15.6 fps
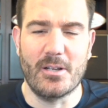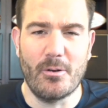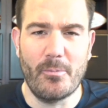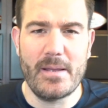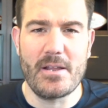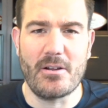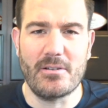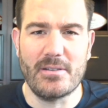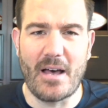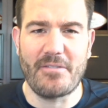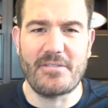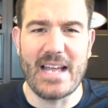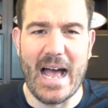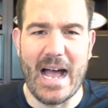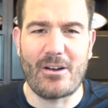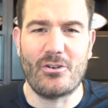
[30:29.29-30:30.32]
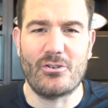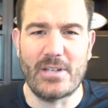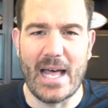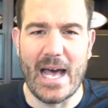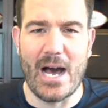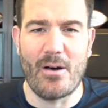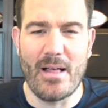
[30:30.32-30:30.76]
He'll be their left tackle
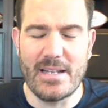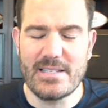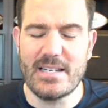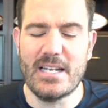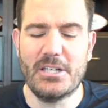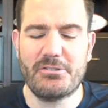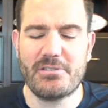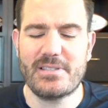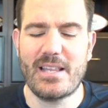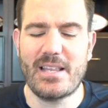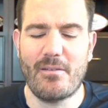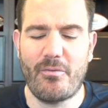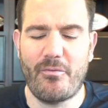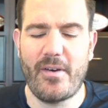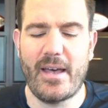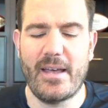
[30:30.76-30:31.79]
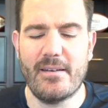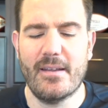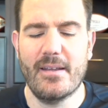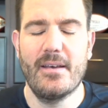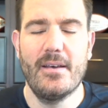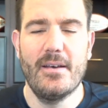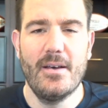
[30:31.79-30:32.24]
now. That's an interesting fit
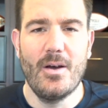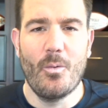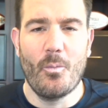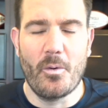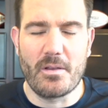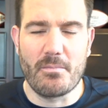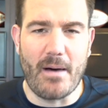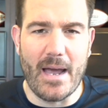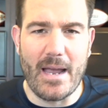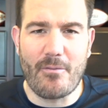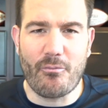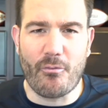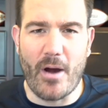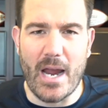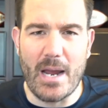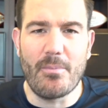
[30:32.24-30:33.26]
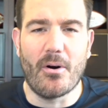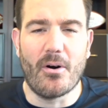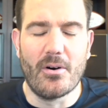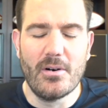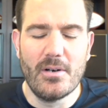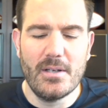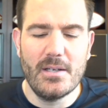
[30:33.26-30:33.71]
with Mike
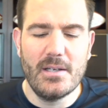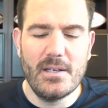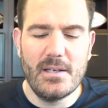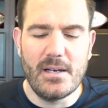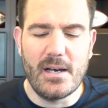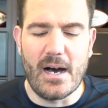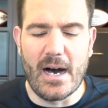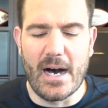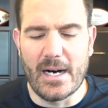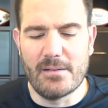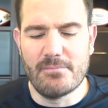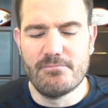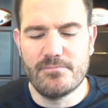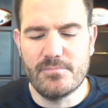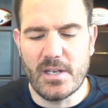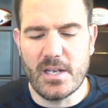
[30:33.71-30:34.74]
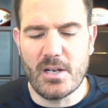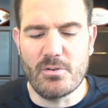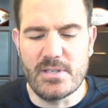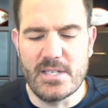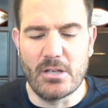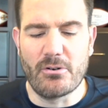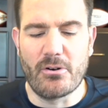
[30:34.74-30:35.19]
Vrabel. Um, you know,
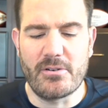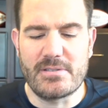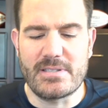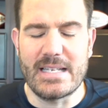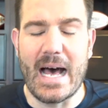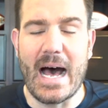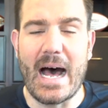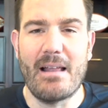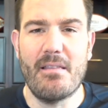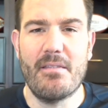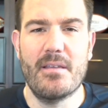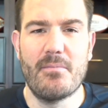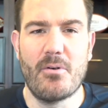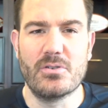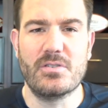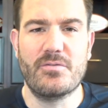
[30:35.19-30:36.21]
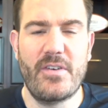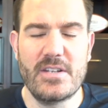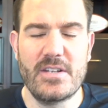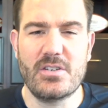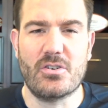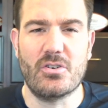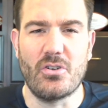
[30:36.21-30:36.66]
Dillard's not the most
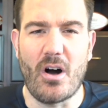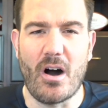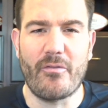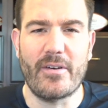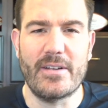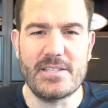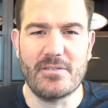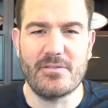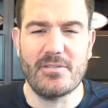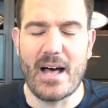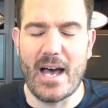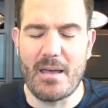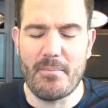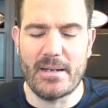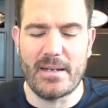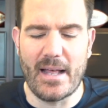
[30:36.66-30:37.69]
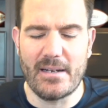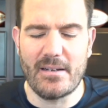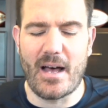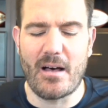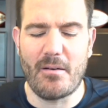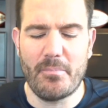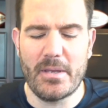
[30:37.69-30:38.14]
physical offensive lineman. I,
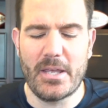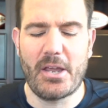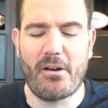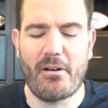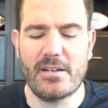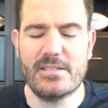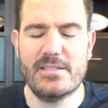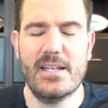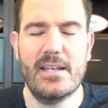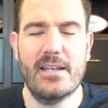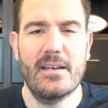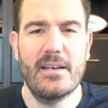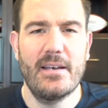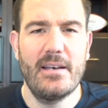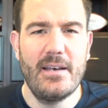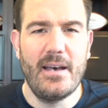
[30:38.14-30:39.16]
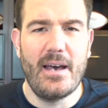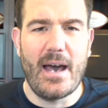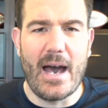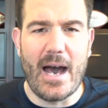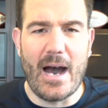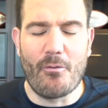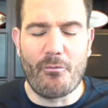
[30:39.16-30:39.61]
will be curious to see
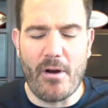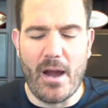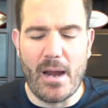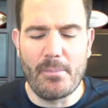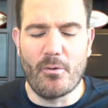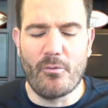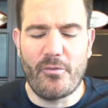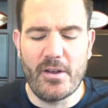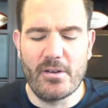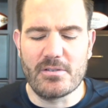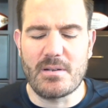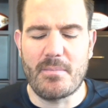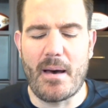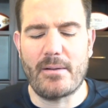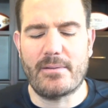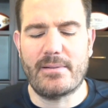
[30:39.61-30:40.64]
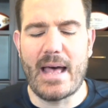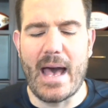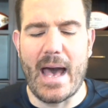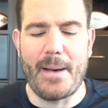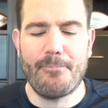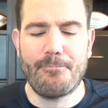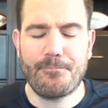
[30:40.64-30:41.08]
how Vrabel feels about
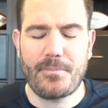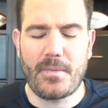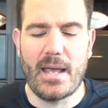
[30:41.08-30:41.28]
that.